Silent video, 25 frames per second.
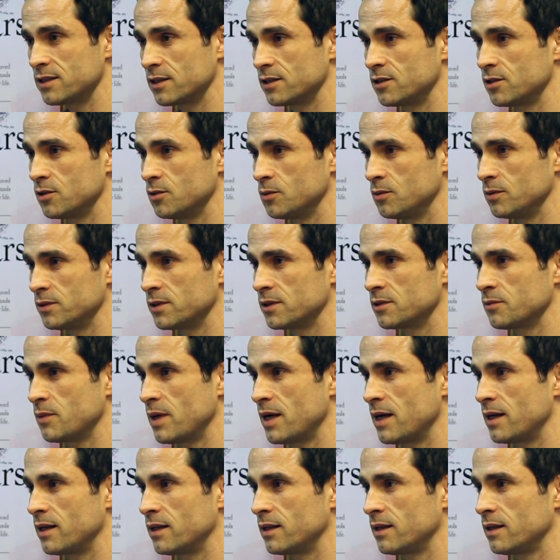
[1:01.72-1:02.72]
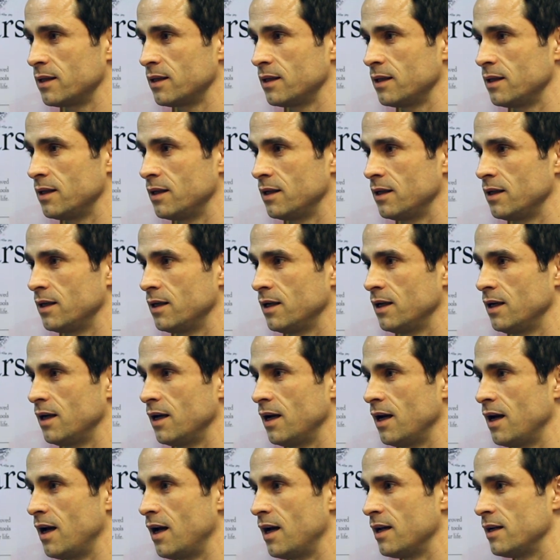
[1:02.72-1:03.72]
are tools as well,
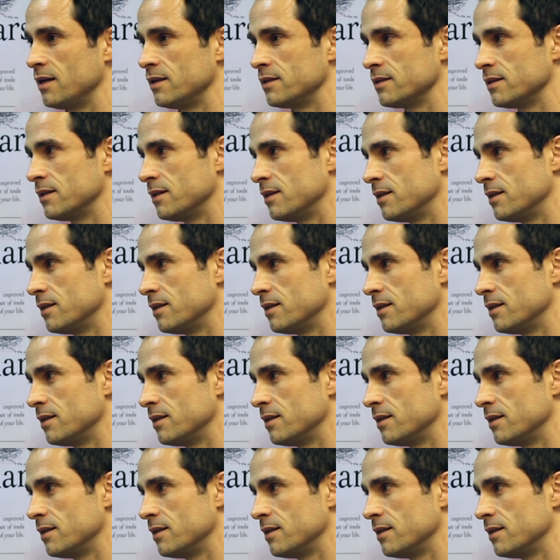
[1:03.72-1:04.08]
and